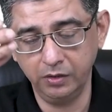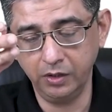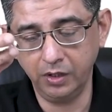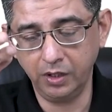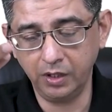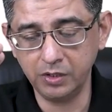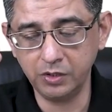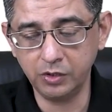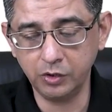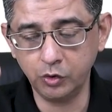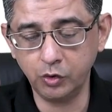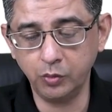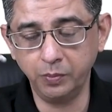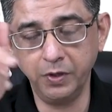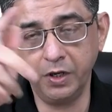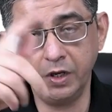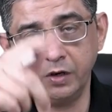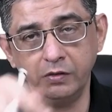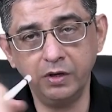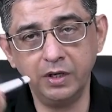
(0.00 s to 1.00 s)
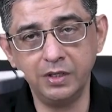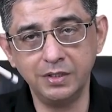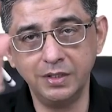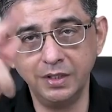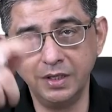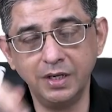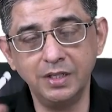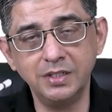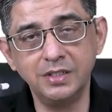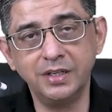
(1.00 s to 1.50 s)
the answer should be given as the
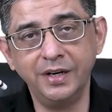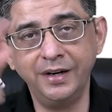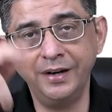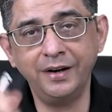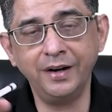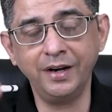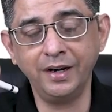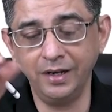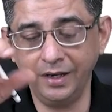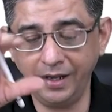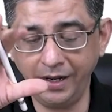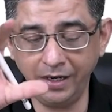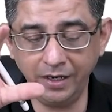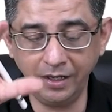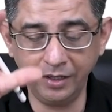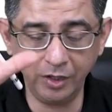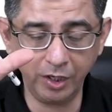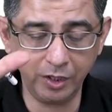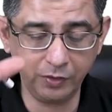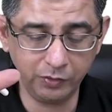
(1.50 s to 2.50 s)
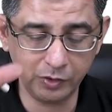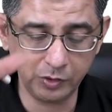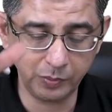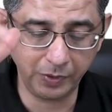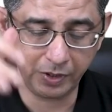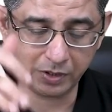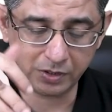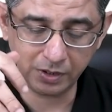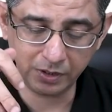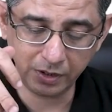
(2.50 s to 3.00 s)
concentric lining that was
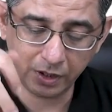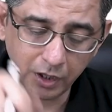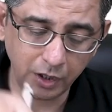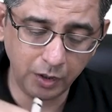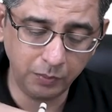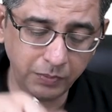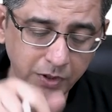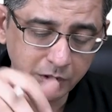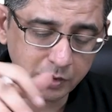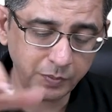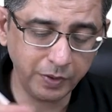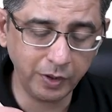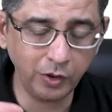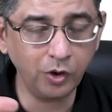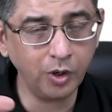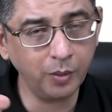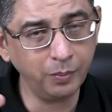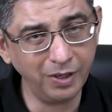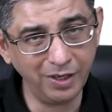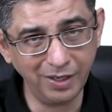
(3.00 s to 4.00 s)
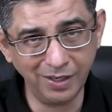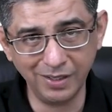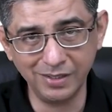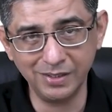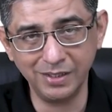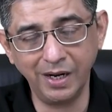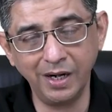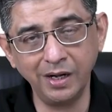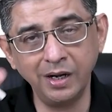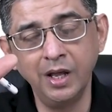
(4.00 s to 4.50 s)
present. The image may not be
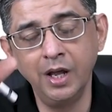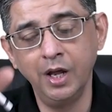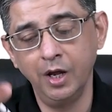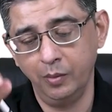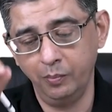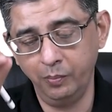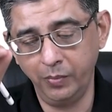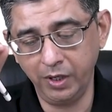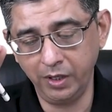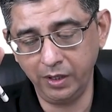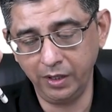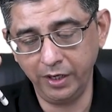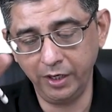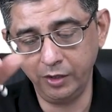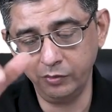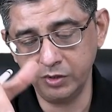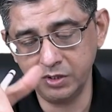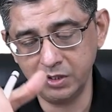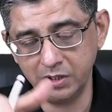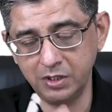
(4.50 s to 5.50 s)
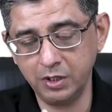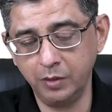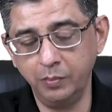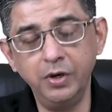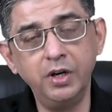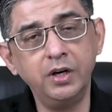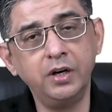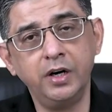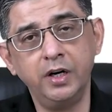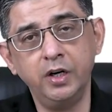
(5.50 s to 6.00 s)
exact, but it was a
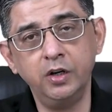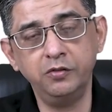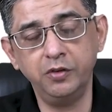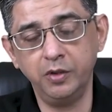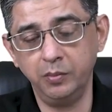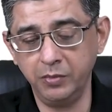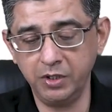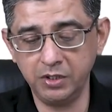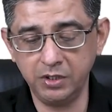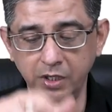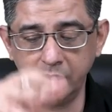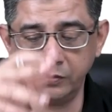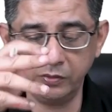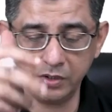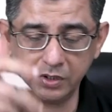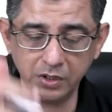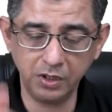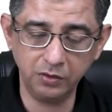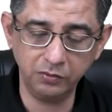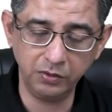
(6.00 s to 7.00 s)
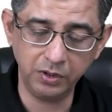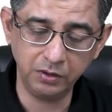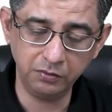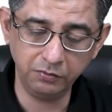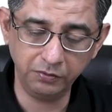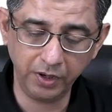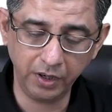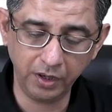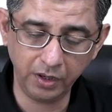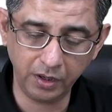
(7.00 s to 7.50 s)
similar kind of image that was given
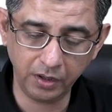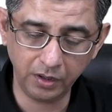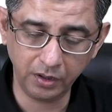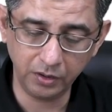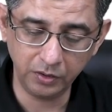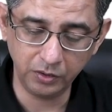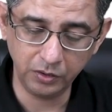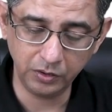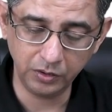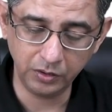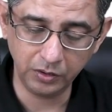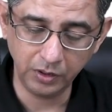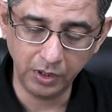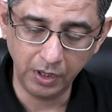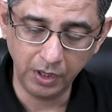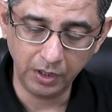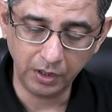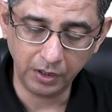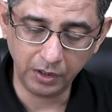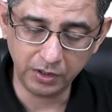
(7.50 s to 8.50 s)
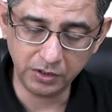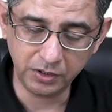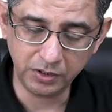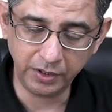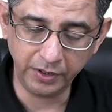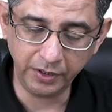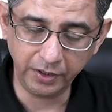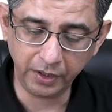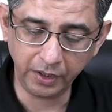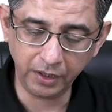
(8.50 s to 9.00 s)
where the
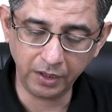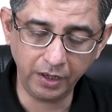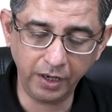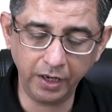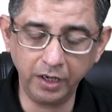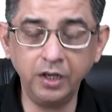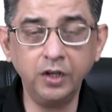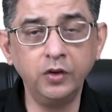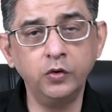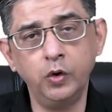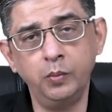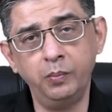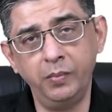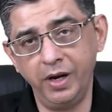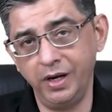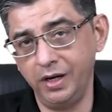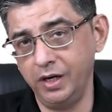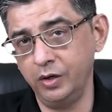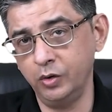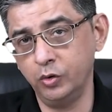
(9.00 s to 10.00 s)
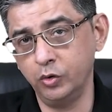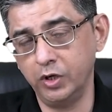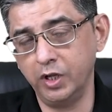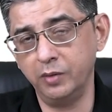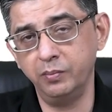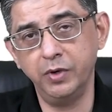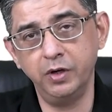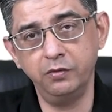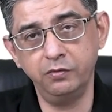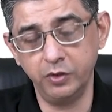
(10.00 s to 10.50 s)
concentric lining of the myelin could
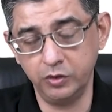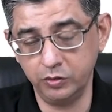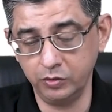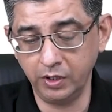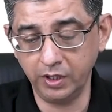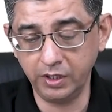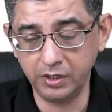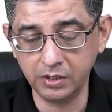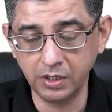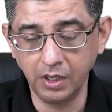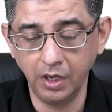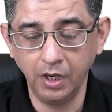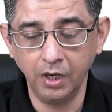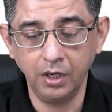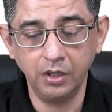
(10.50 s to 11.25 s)
have been visualized.